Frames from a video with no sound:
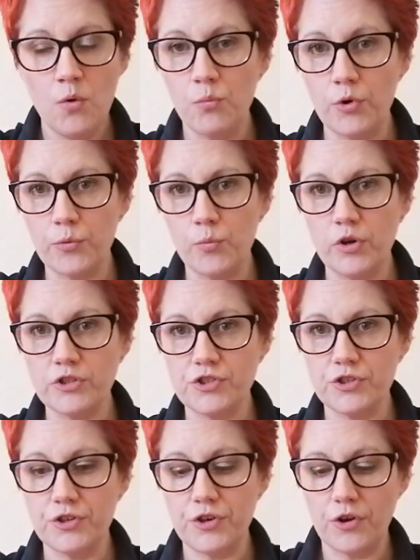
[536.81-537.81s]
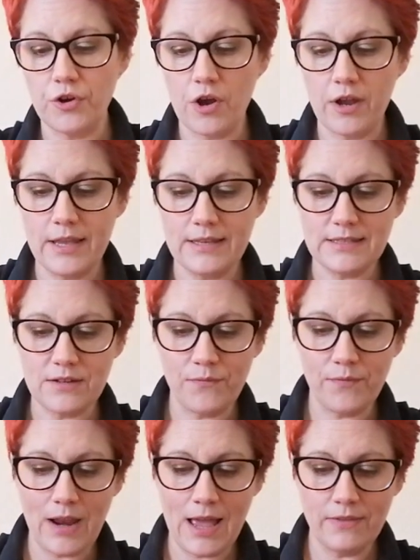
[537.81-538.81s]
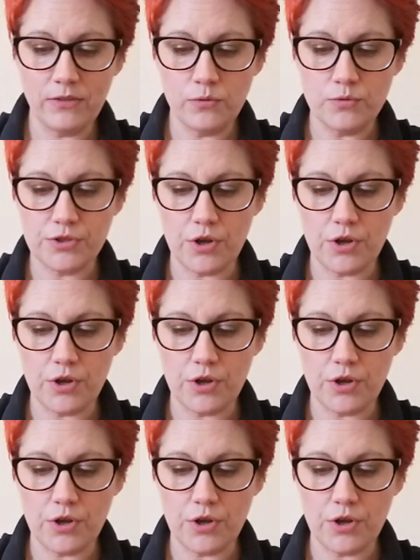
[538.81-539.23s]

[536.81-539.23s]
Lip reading: What I want you to do now is to flatten those